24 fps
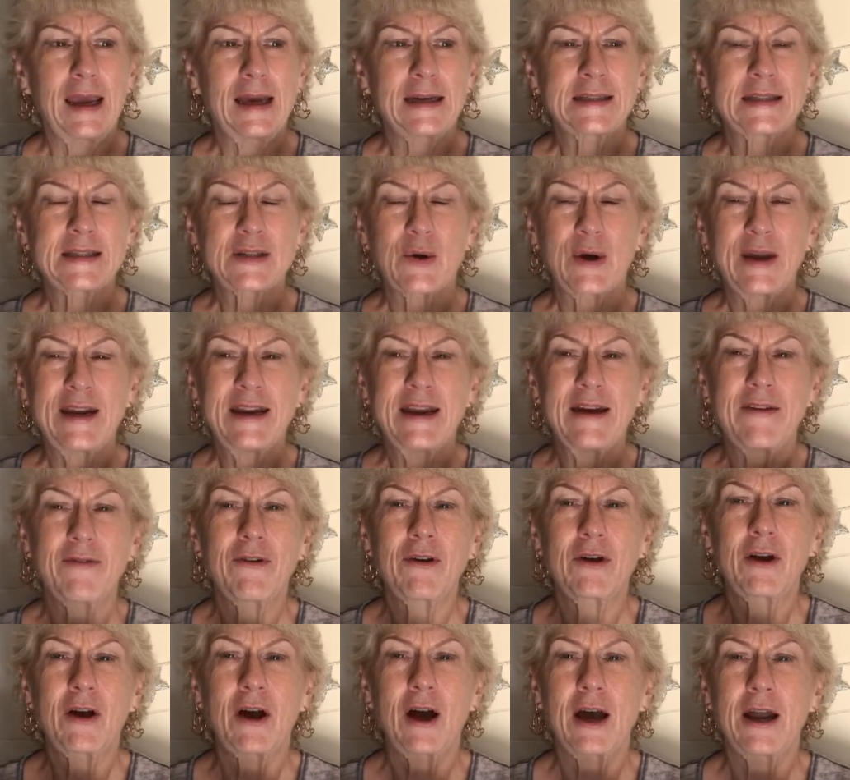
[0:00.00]
and so I
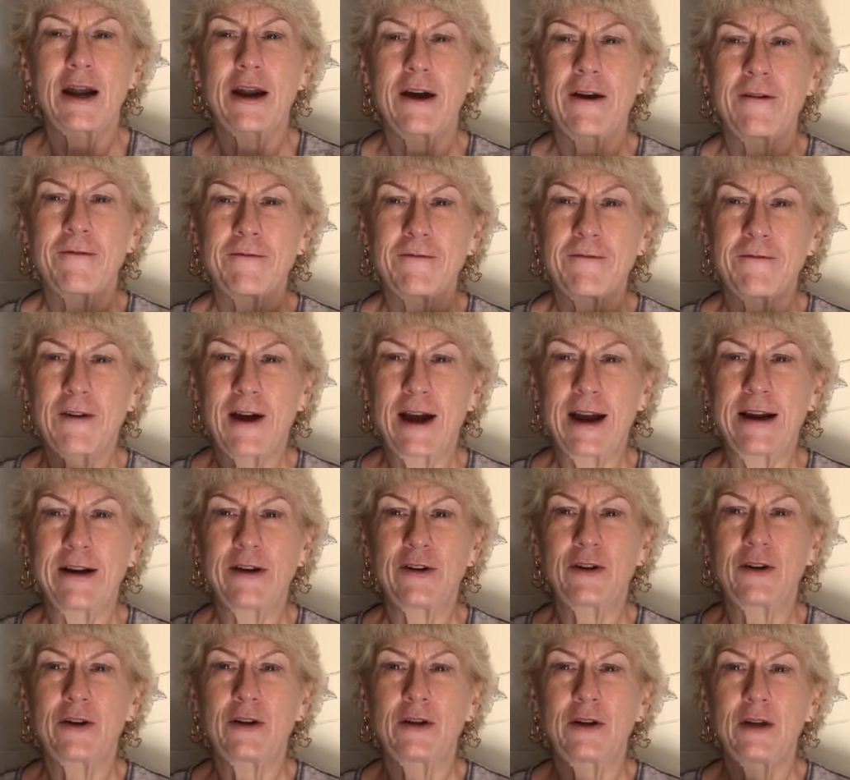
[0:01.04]
never got a
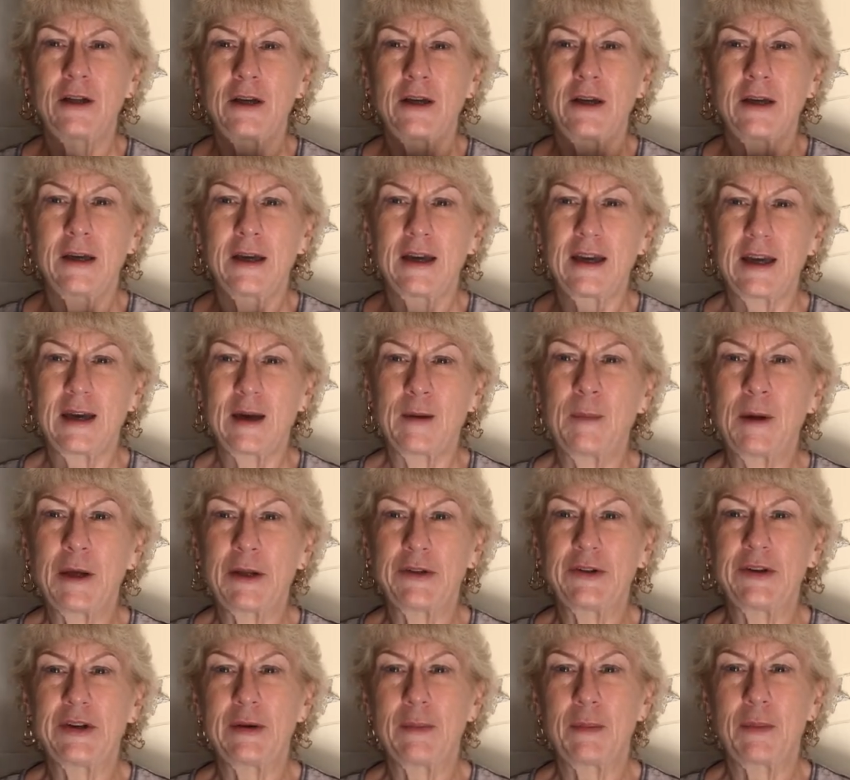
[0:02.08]
final M
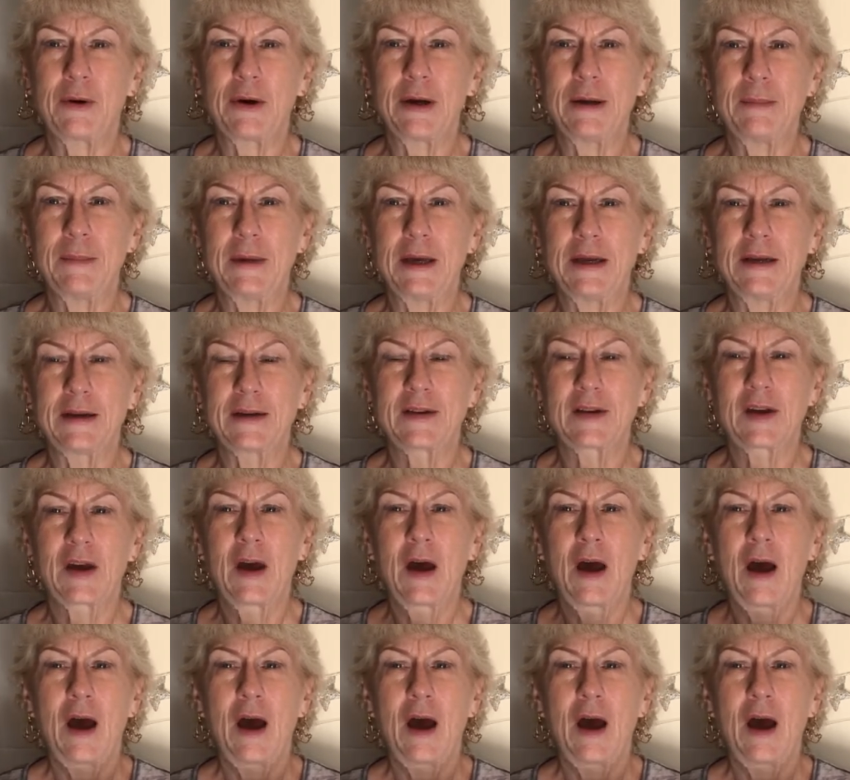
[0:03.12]
L D appointment,